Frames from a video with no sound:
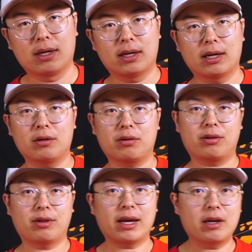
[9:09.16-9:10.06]
Now,
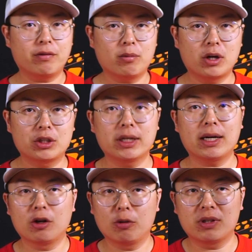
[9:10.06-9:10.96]
thank you for watching.
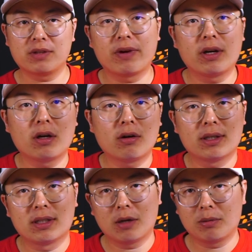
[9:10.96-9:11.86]
I hope this video
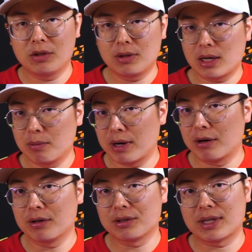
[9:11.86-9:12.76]
has helped you get a better
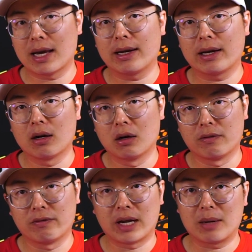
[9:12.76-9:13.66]
understanding of
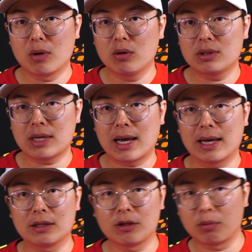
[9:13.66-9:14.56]
flight modes
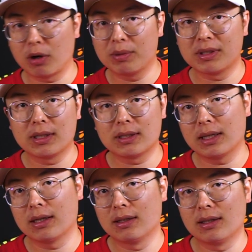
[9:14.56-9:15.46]
and their purposes
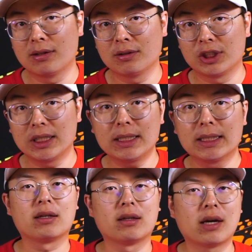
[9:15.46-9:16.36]
in a DLG.
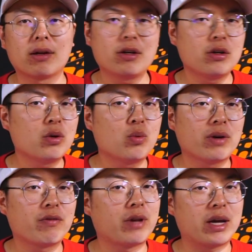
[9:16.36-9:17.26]
Now that you know
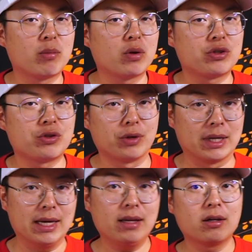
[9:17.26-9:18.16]
what flight modes you
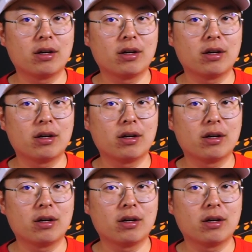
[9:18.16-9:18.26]
need,